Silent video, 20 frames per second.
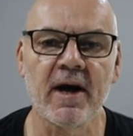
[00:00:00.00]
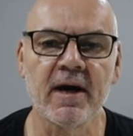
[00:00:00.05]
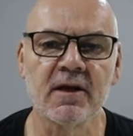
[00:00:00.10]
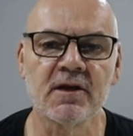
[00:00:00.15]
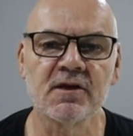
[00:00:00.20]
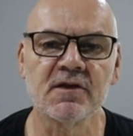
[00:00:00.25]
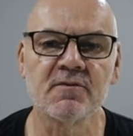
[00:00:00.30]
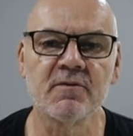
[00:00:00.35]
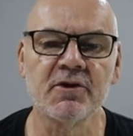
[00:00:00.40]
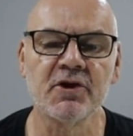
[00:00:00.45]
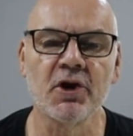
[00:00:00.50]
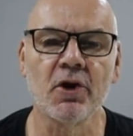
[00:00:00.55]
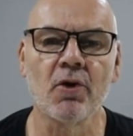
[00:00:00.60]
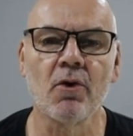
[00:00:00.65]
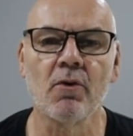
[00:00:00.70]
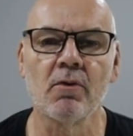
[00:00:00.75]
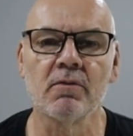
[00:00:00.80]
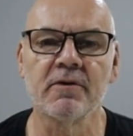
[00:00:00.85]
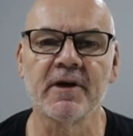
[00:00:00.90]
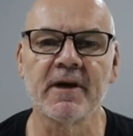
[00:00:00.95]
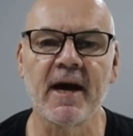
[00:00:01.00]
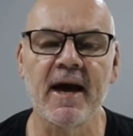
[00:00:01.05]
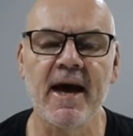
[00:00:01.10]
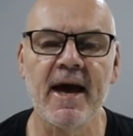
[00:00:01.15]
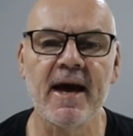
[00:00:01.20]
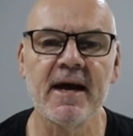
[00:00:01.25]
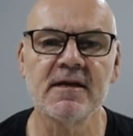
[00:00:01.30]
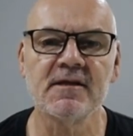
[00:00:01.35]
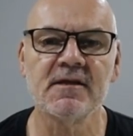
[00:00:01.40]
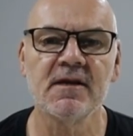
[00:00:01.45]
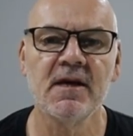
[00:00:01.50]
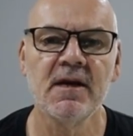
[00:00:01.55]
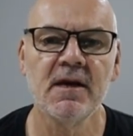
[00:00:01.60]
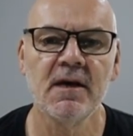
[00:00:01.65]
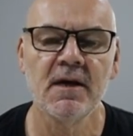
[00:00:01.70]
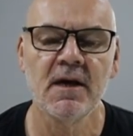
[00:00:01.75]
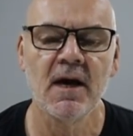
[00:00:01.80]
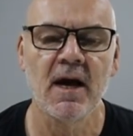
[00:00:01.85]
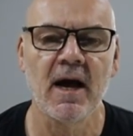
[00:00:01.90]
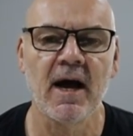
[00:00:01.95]
hands when you're holding a het
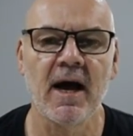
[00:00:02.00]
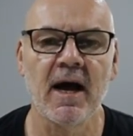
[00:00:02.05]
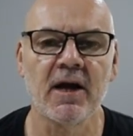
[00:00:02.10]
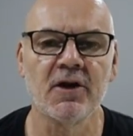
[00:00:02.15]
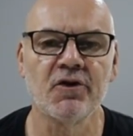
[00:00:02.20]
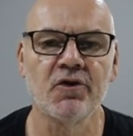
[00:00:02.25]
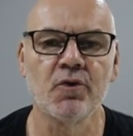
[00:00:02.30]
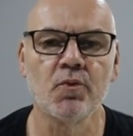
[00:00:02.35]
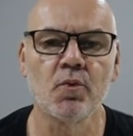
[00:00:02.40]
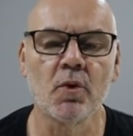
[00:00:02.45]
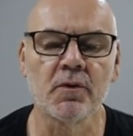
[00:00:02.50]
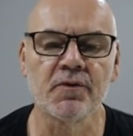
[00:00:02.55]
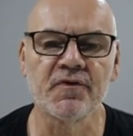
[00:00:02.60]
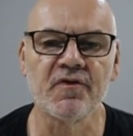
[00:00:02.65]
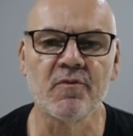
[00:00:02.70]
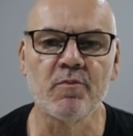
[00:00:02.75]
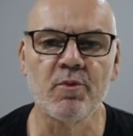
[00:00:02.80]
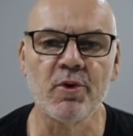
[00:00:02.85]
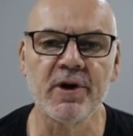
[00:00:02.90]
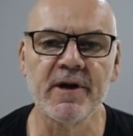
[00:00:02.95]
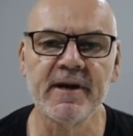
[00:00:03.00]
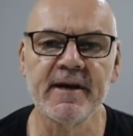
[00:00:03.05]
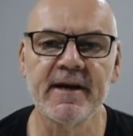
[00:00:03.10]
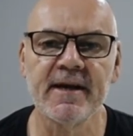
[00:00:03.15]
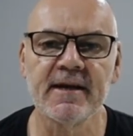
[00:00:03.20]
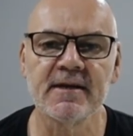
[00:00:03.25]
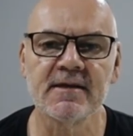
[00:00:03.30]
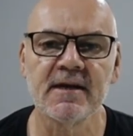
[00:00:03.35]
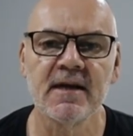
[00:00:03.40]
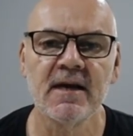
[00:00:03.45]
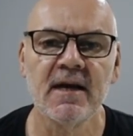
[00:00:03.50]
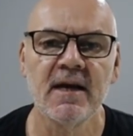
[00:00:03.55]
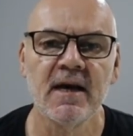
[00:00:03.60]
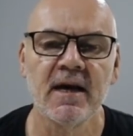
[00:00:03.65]
and you want to breed it.